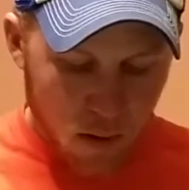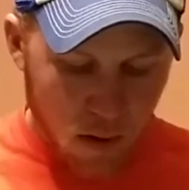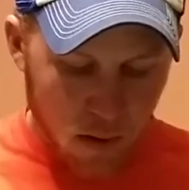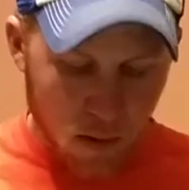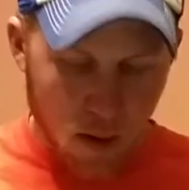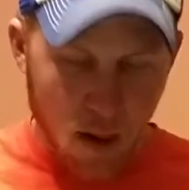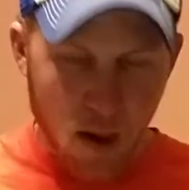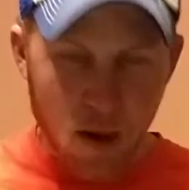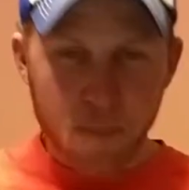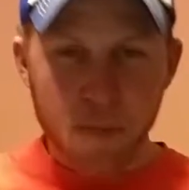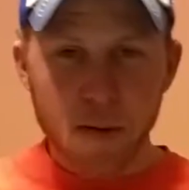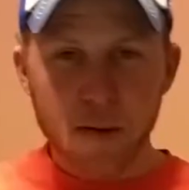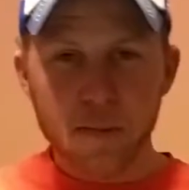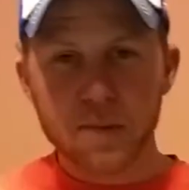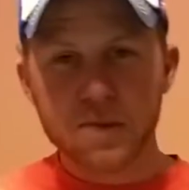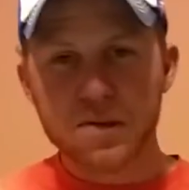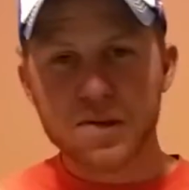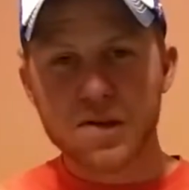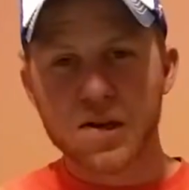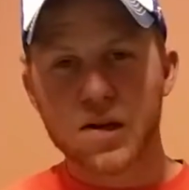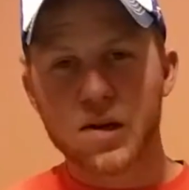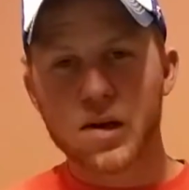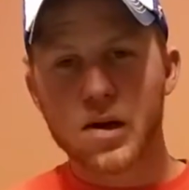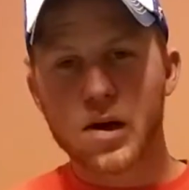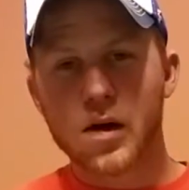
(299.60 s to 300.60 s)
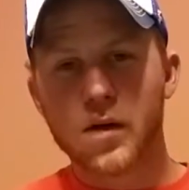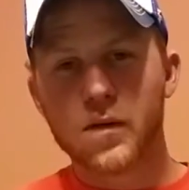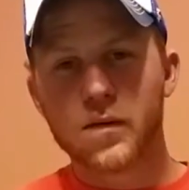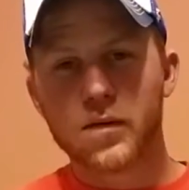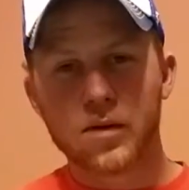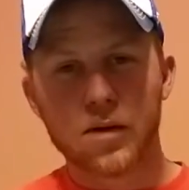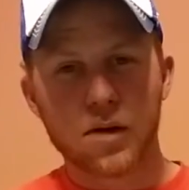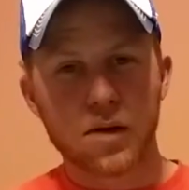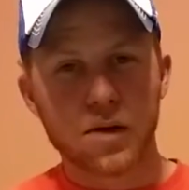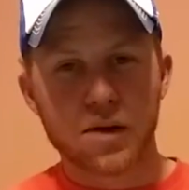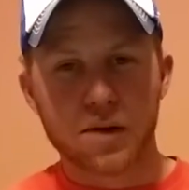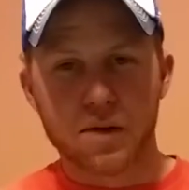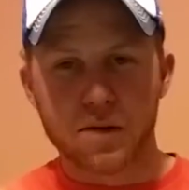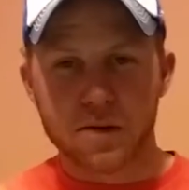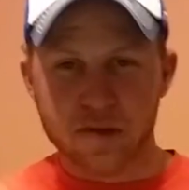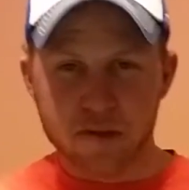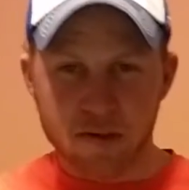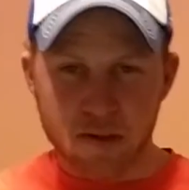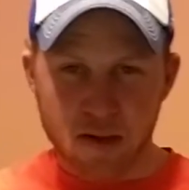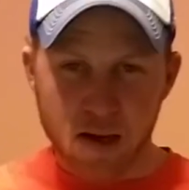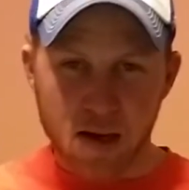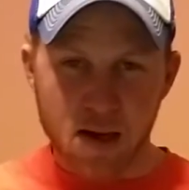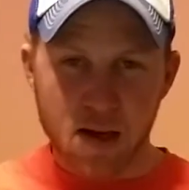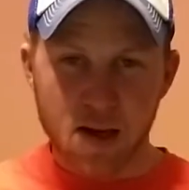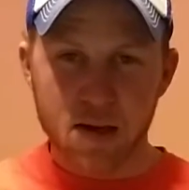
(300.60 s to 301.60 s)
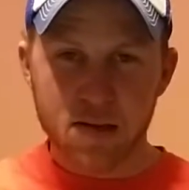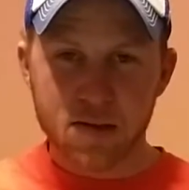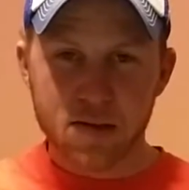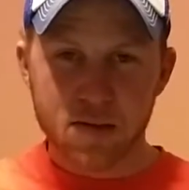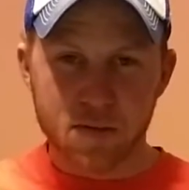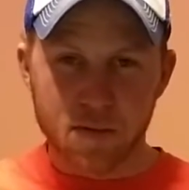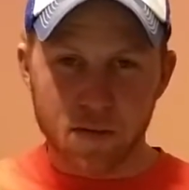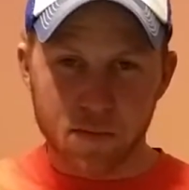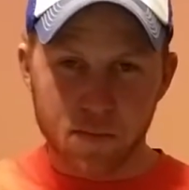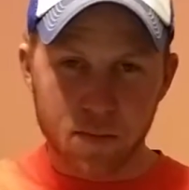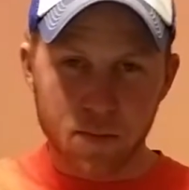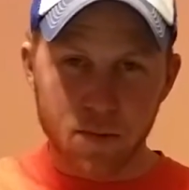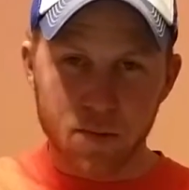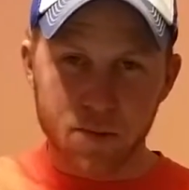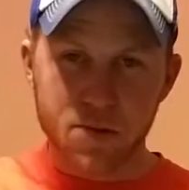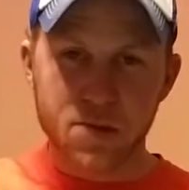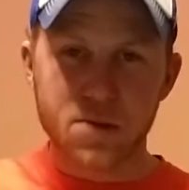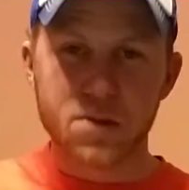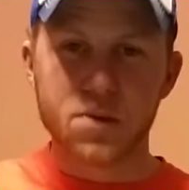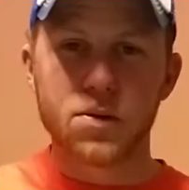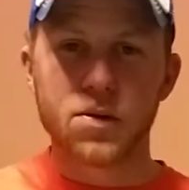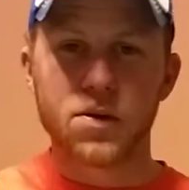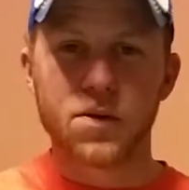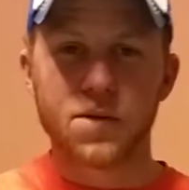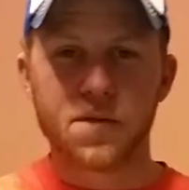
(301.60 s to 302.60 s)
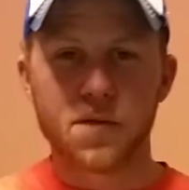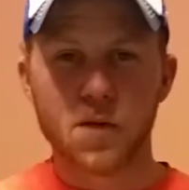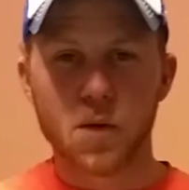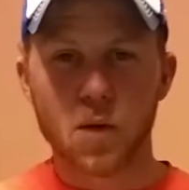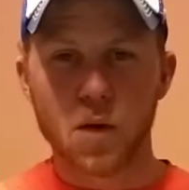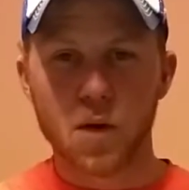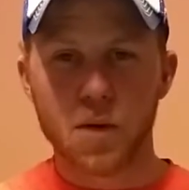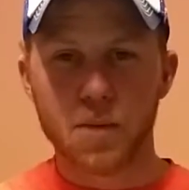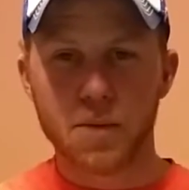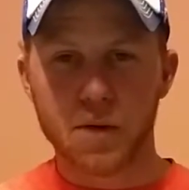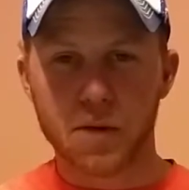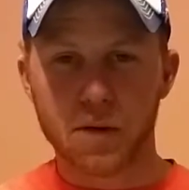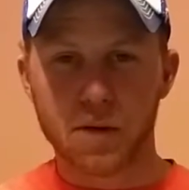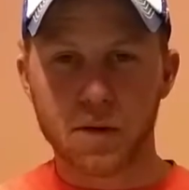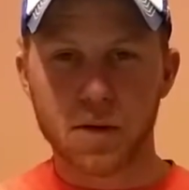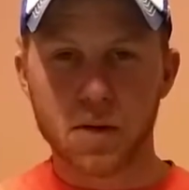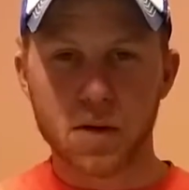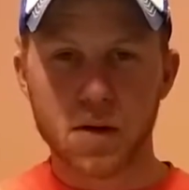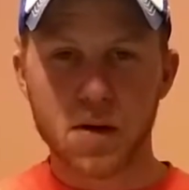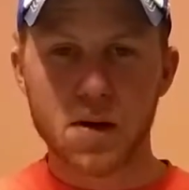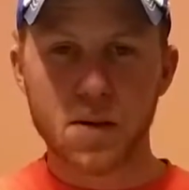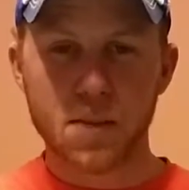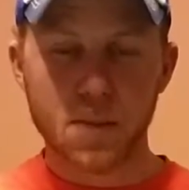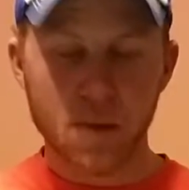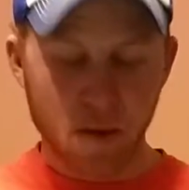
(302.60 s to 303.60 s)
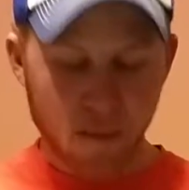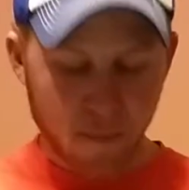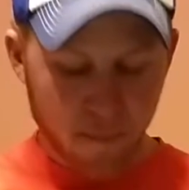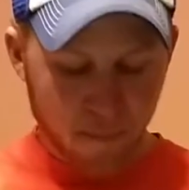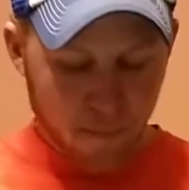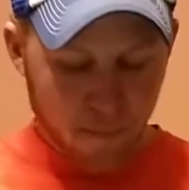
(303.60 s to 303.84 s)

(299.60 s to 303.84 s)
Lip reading: a lot of people tend to overlook your stance, your shooting form, your grip.